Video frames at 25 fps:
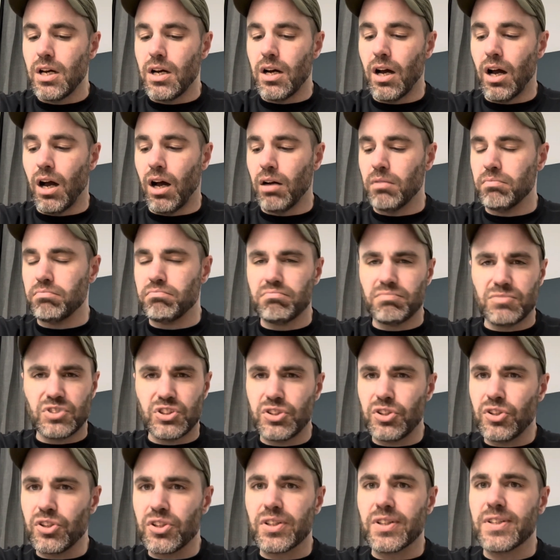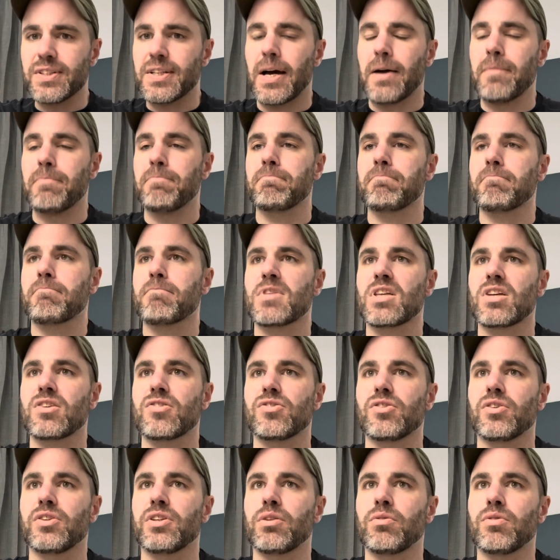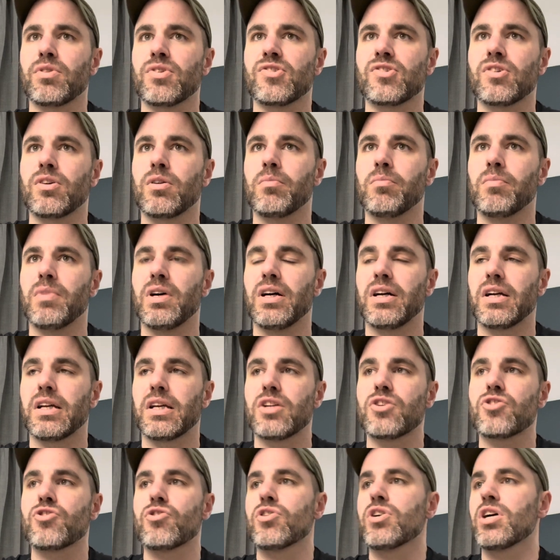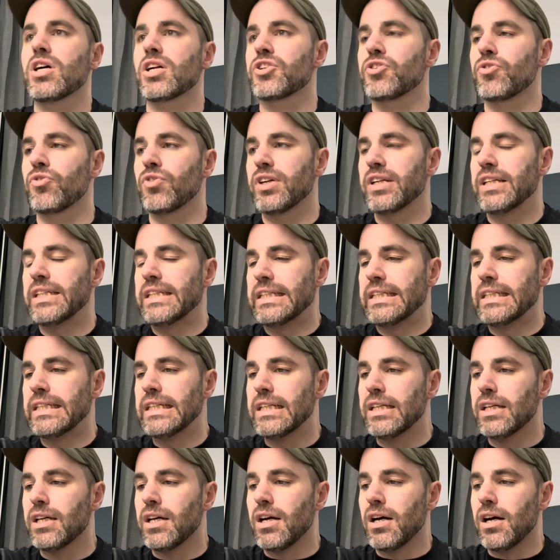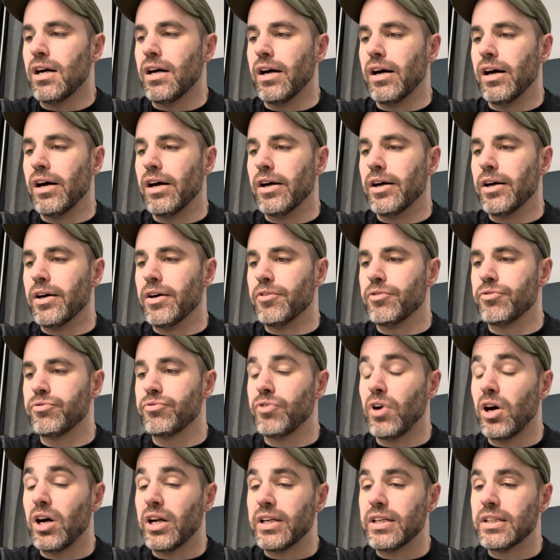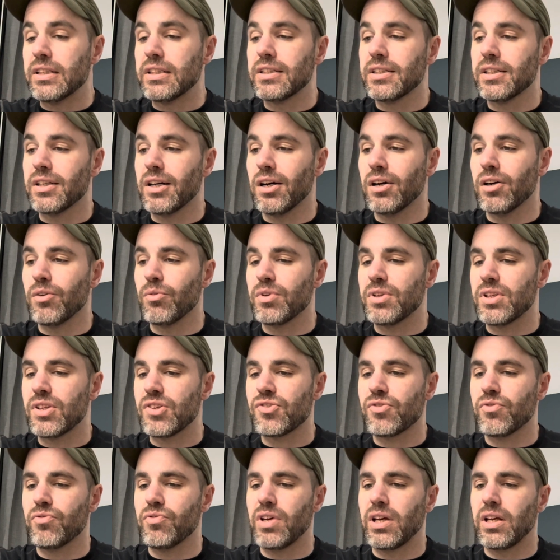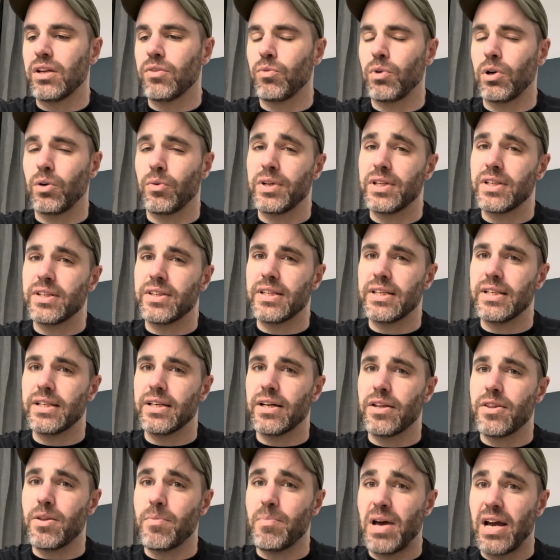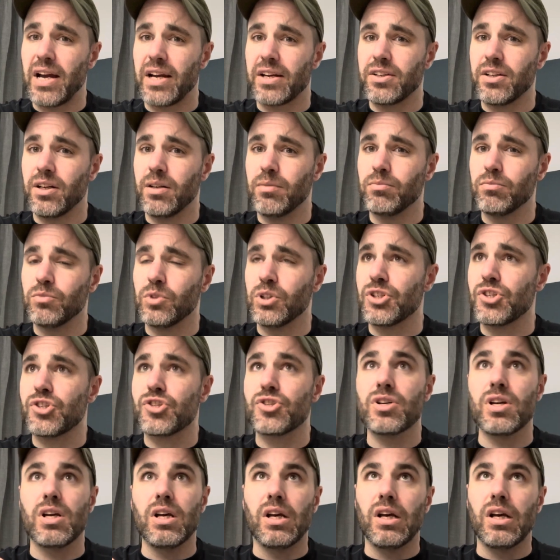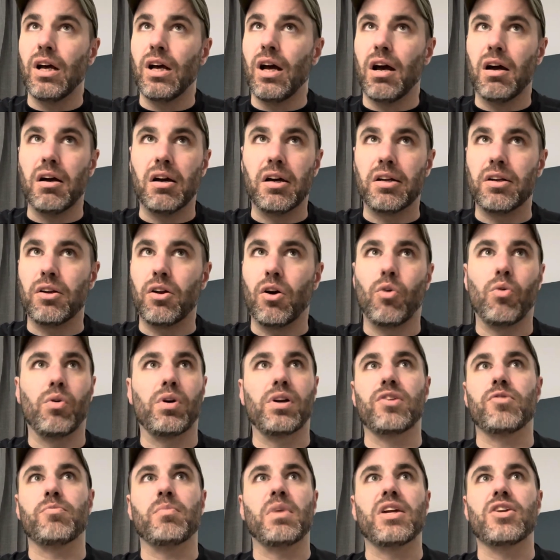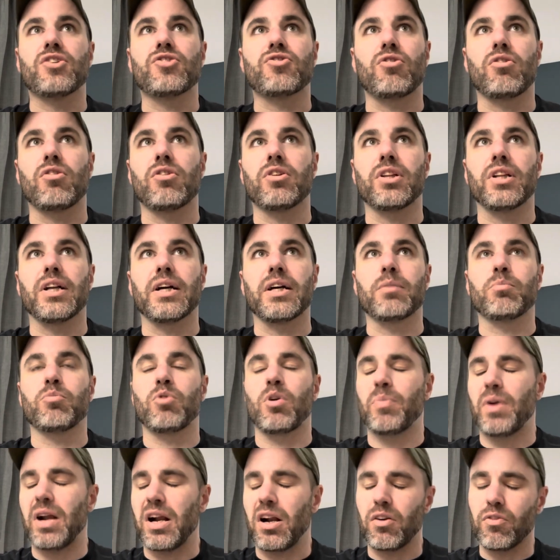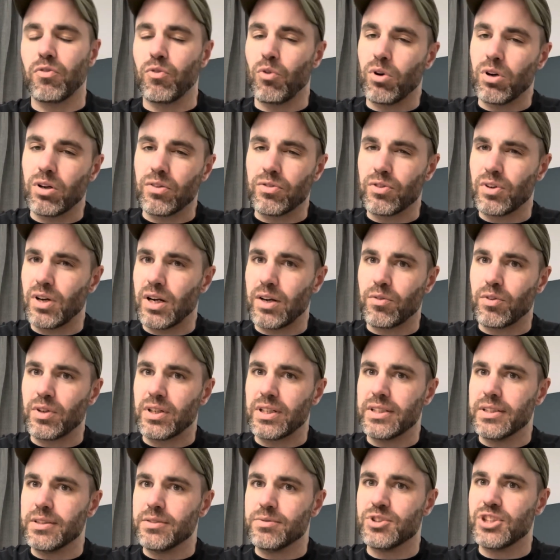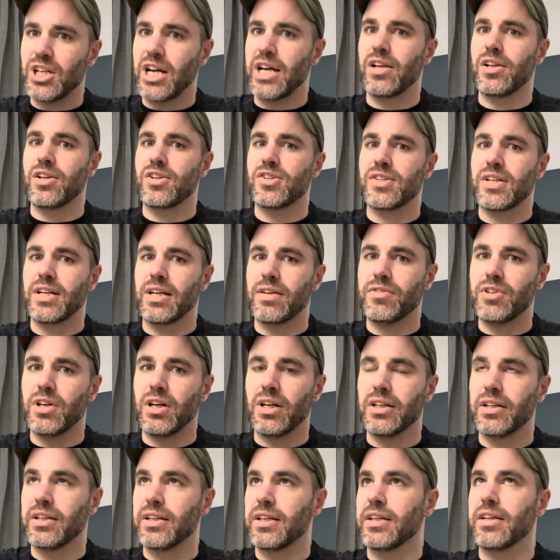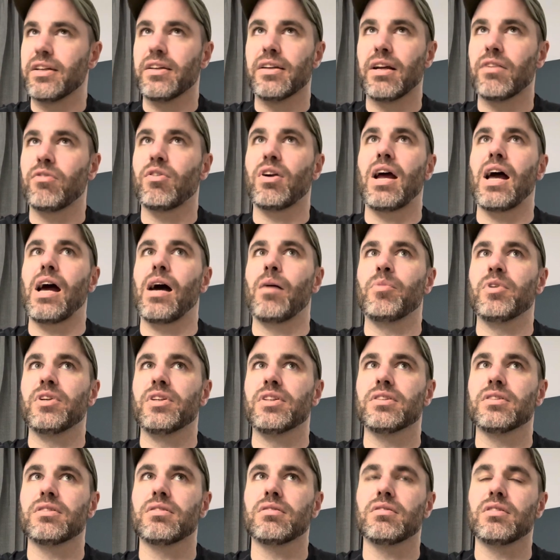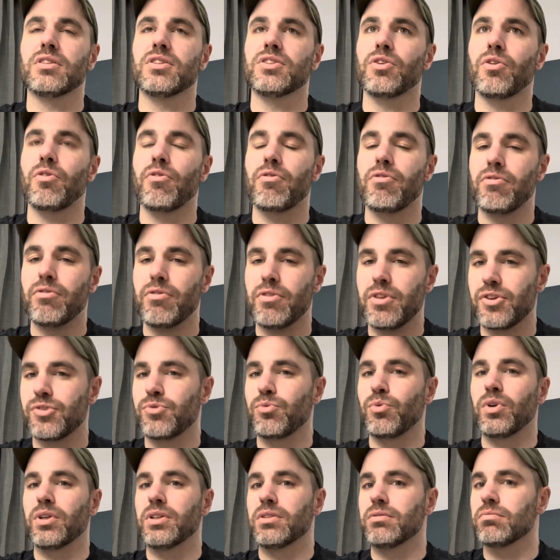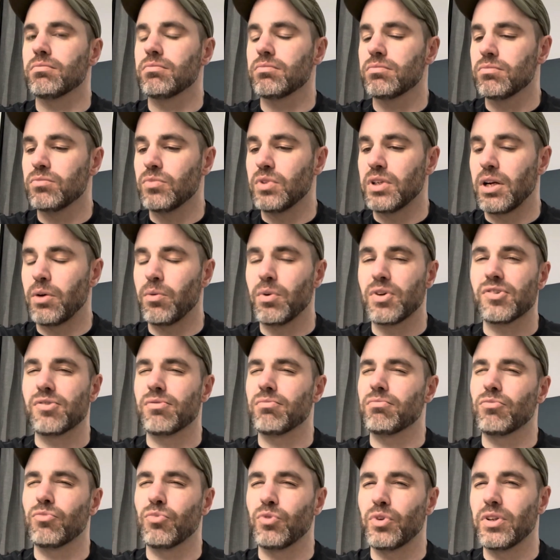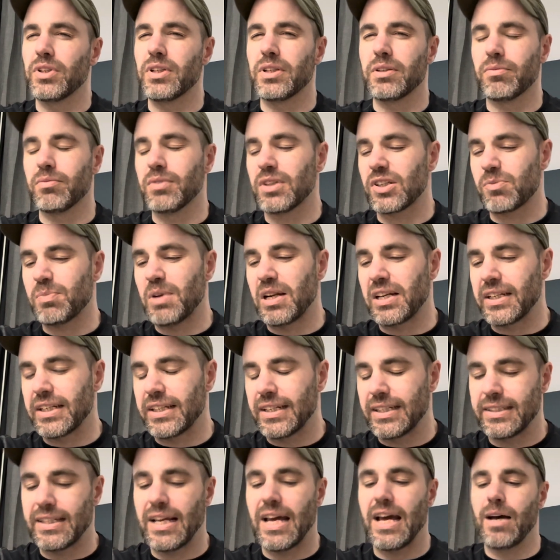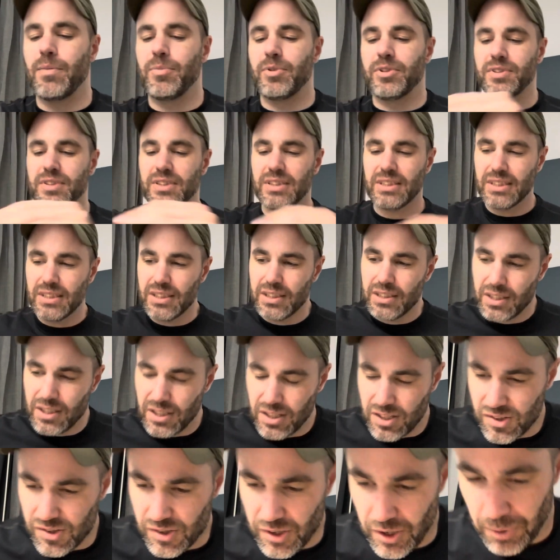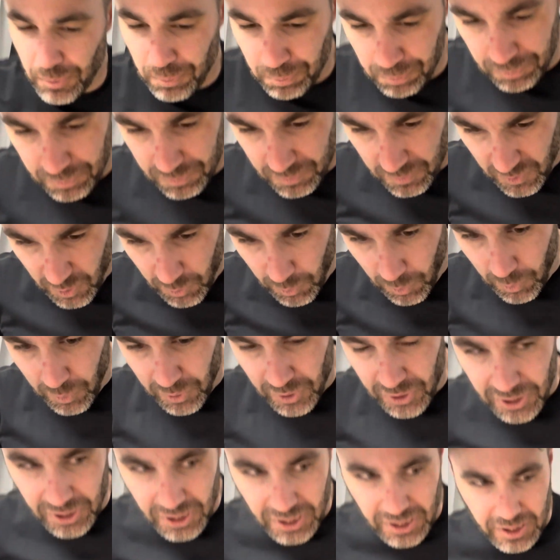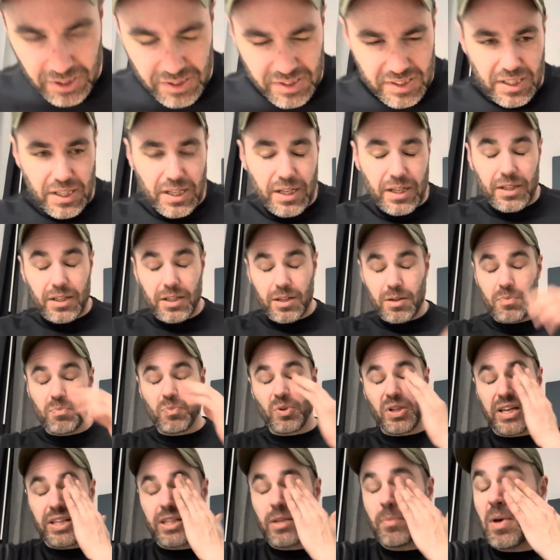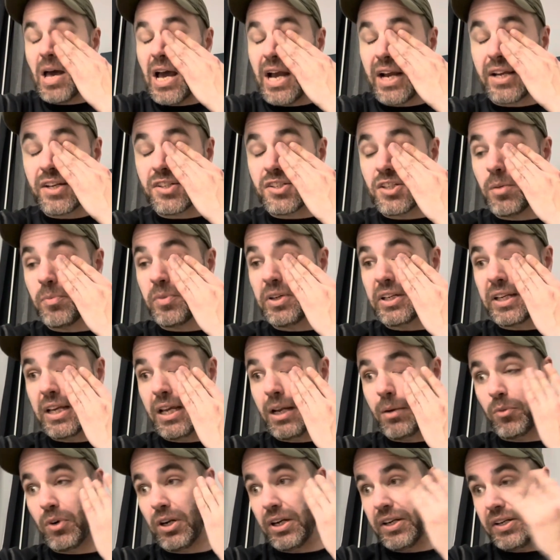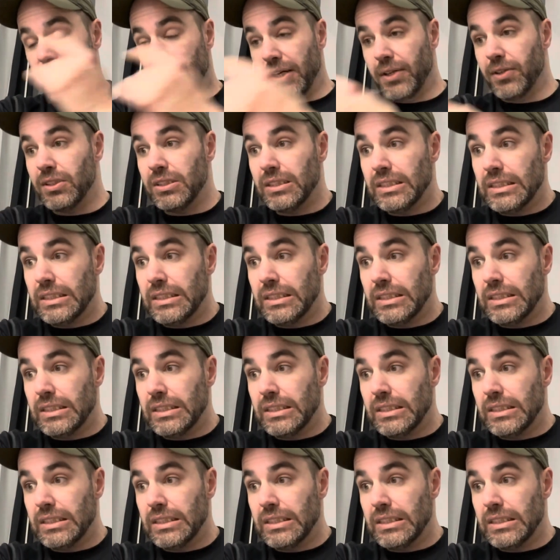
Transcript: Um, still a good time. So there was some uh, introductory uh, fun uh, with this event where we did the the bag dump, which I had always made sure to like prepare for for every challenge that I've done, and it never happened until this one when I wasn't really expecting it to happen. So we're really good at uh, playing the packet dump it game right now.